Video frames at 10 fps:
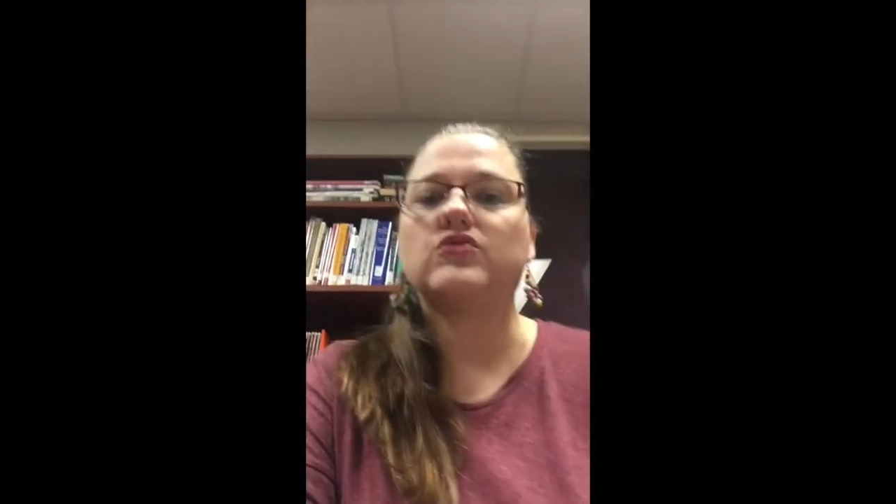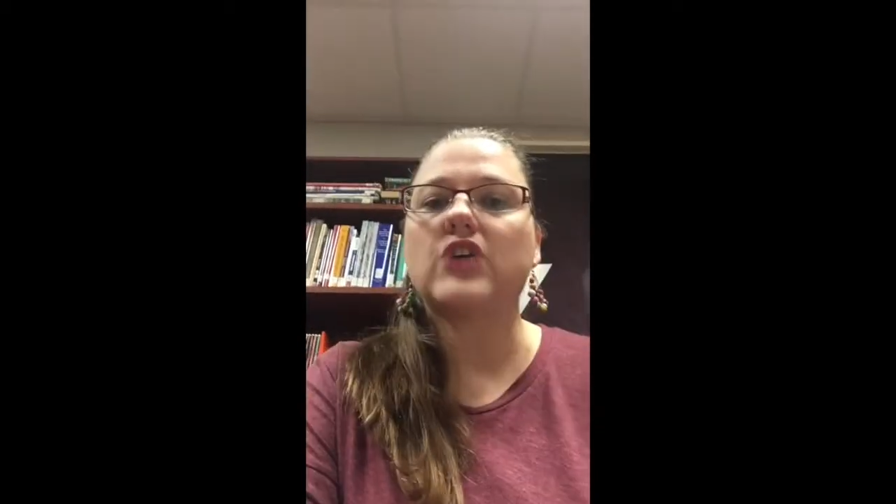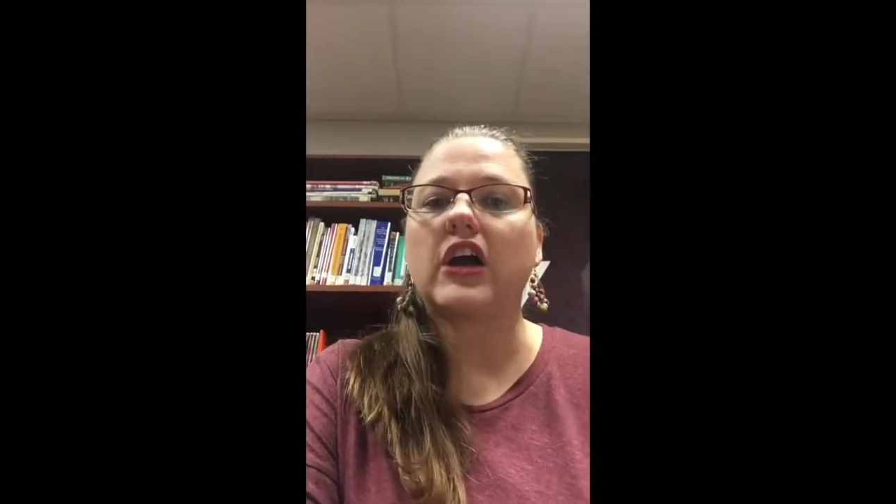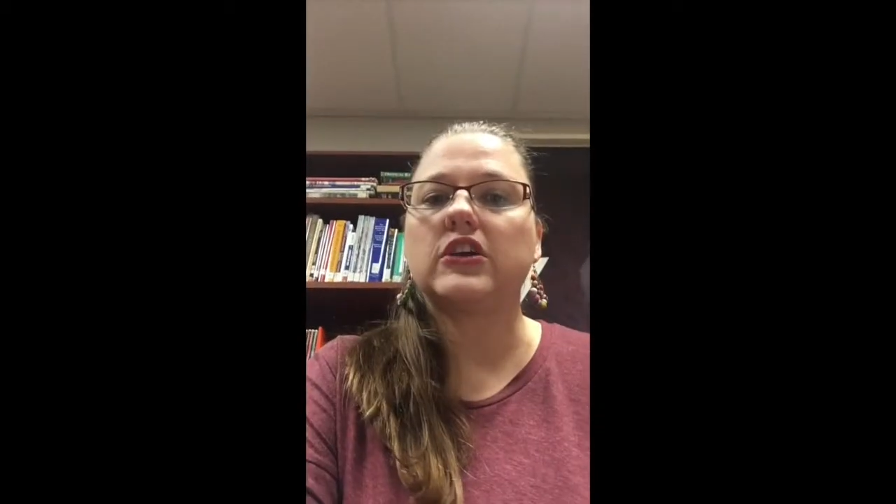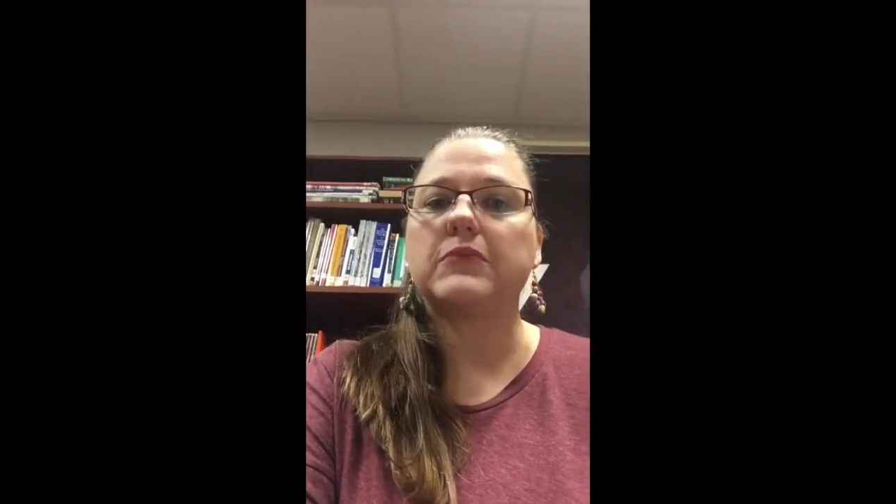
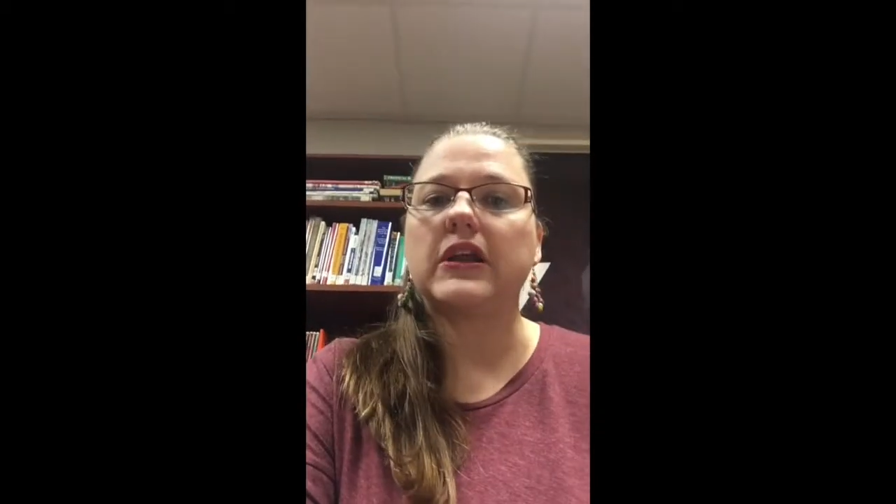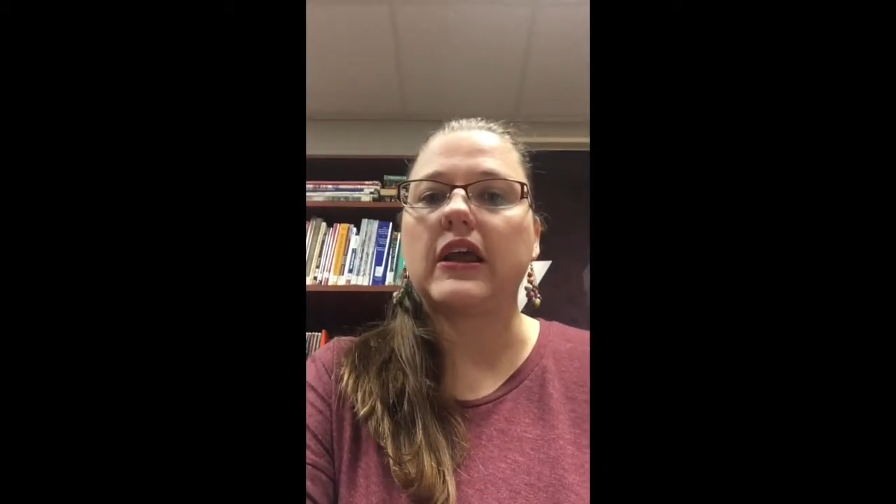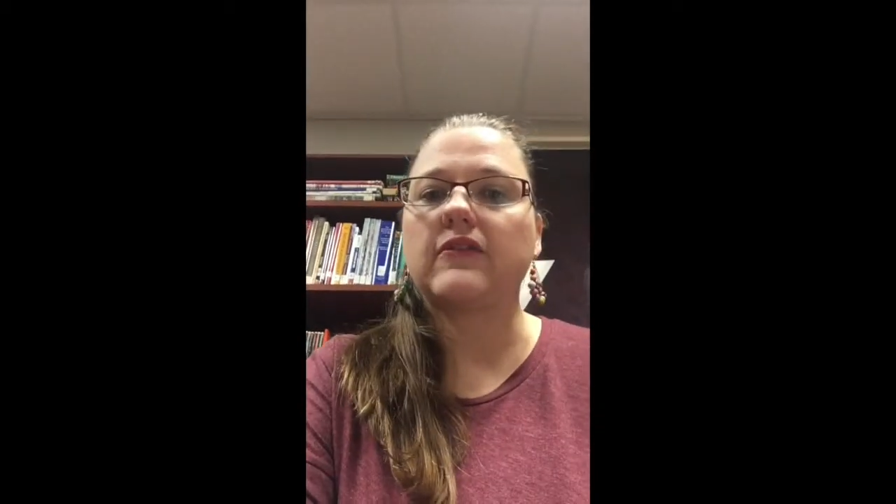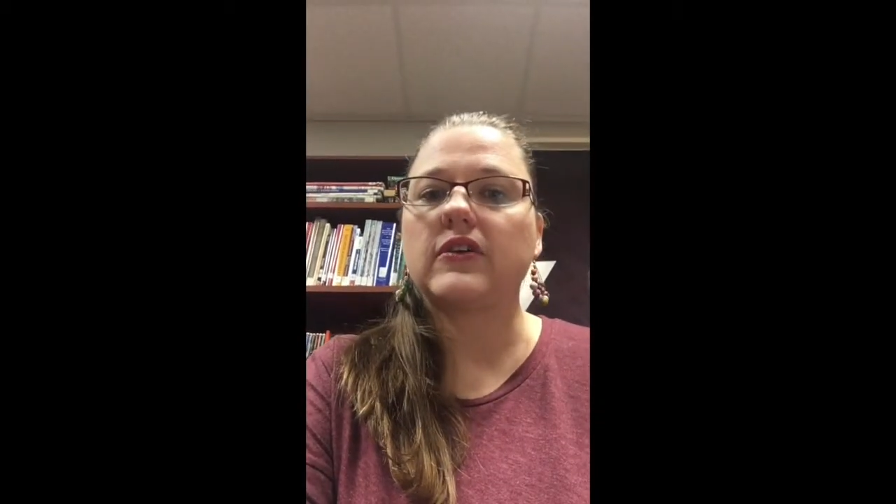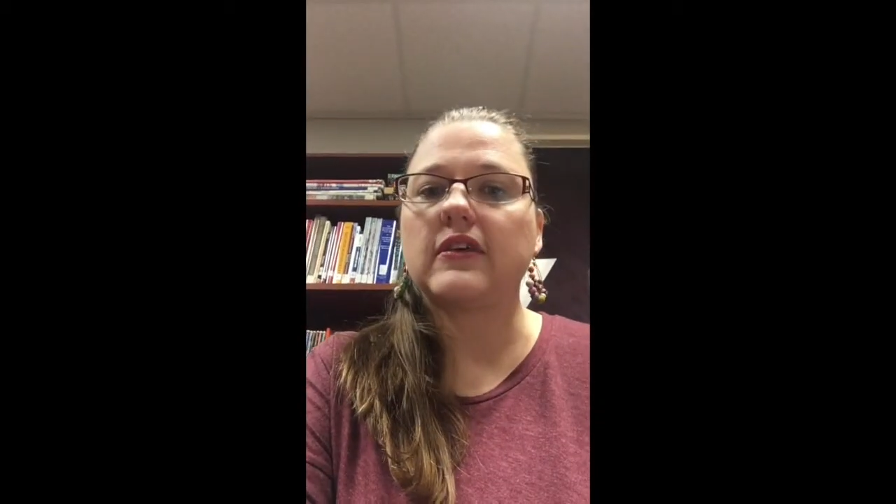
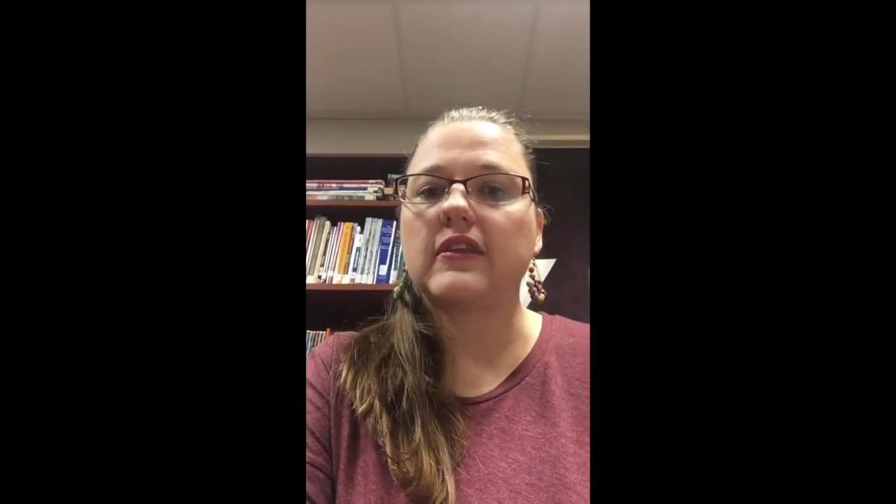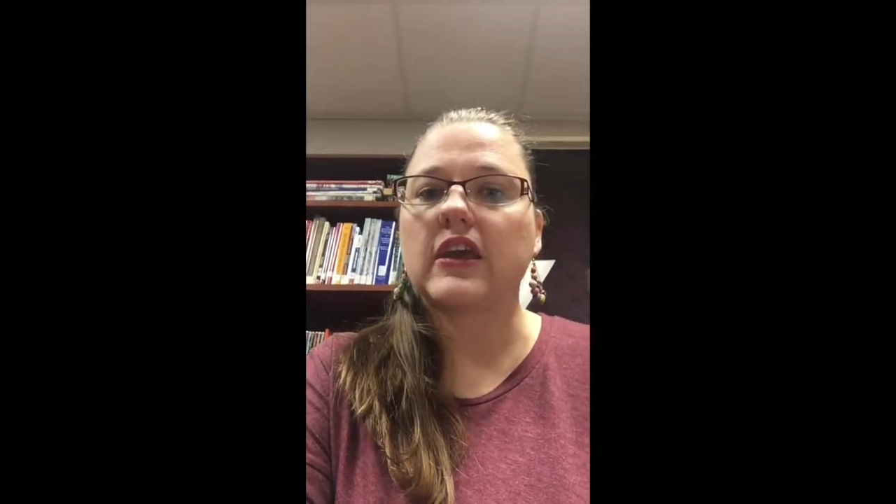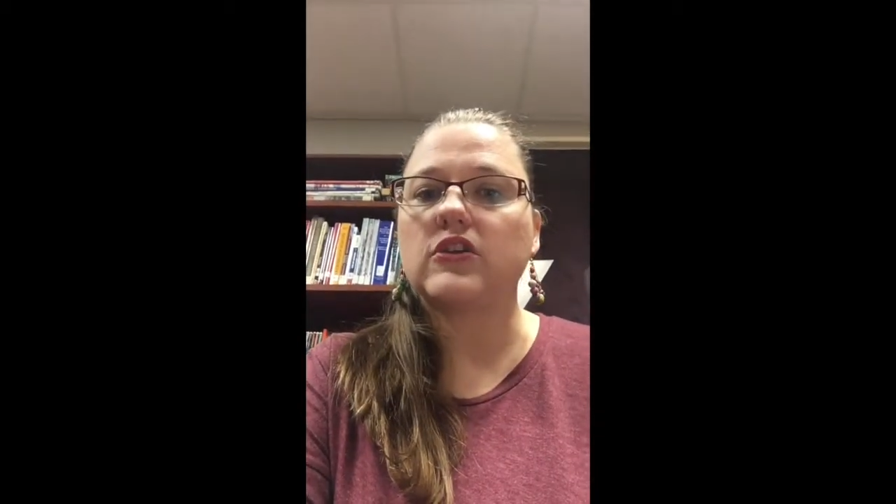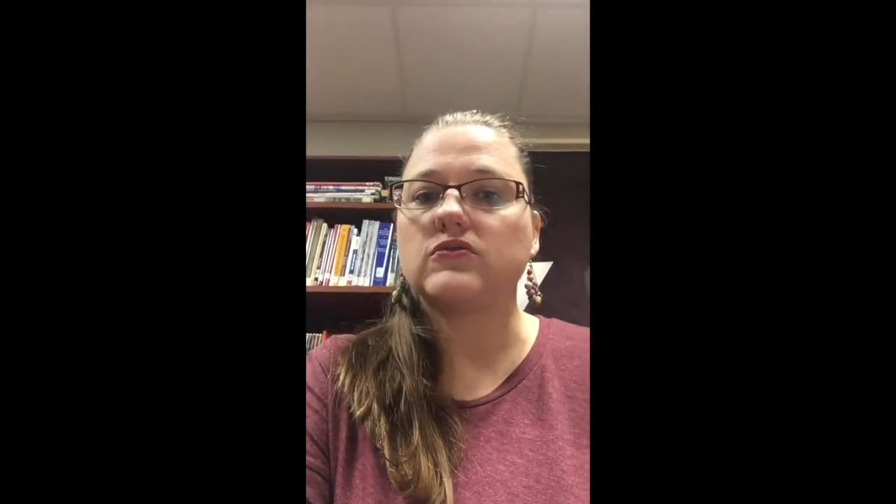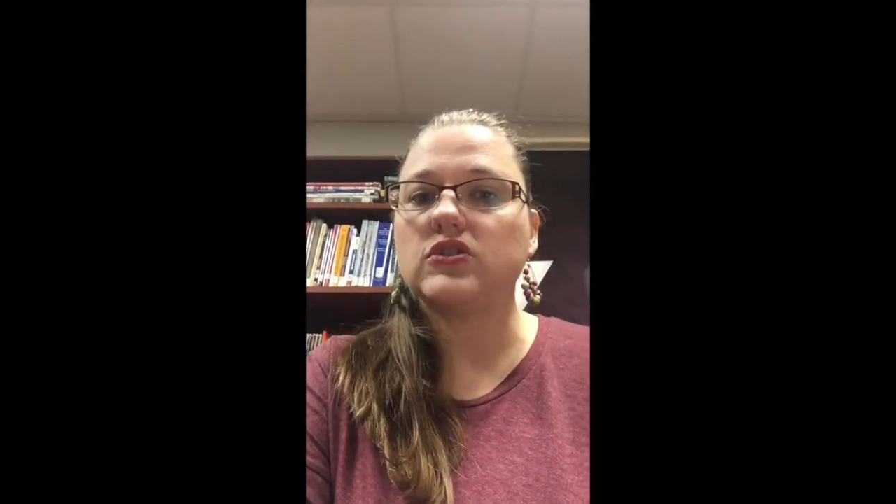document everything
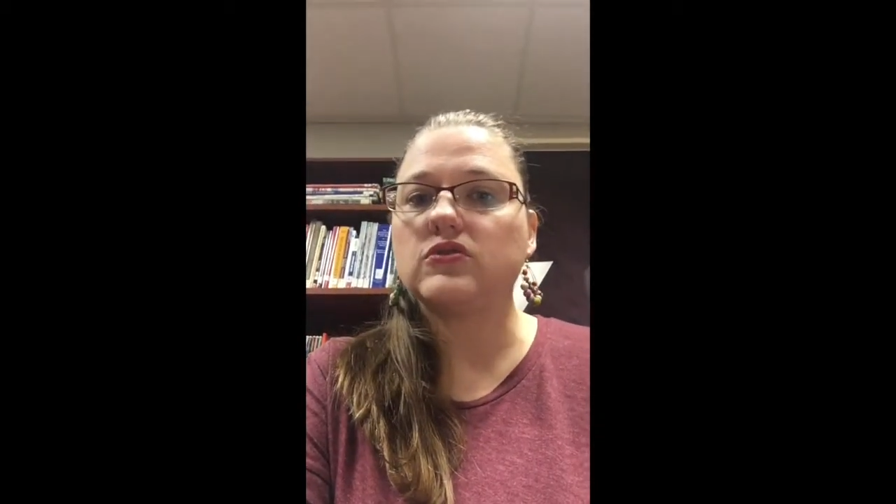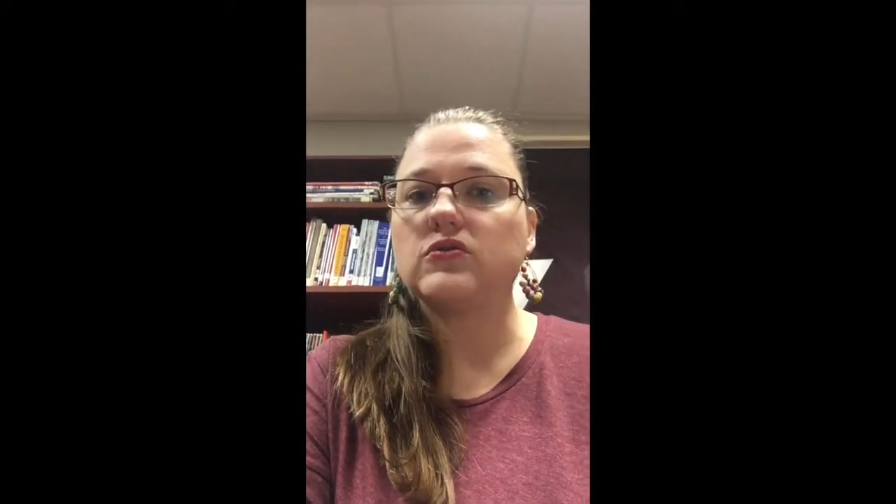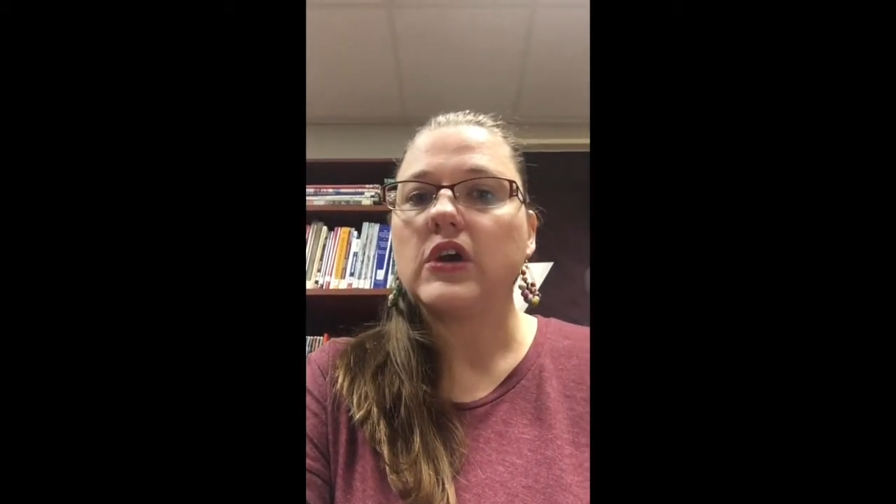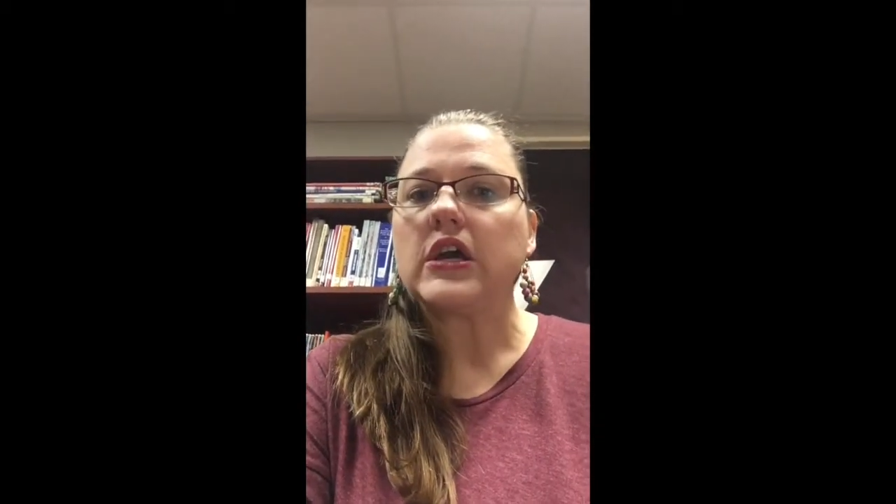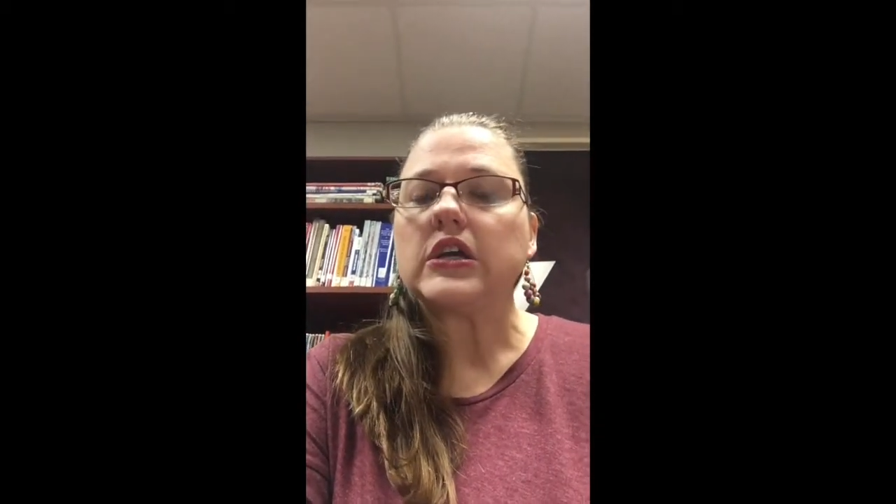that you do